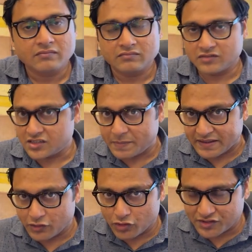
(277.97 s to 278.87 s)
This is
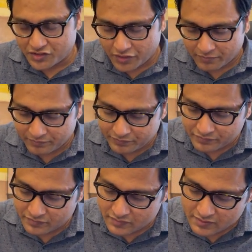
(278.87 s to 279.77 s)
Pythagoras theorem.
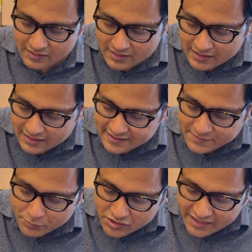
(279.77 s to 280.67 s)
Let's
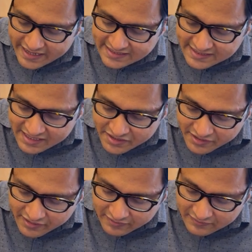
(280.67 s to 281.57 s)
put AC here.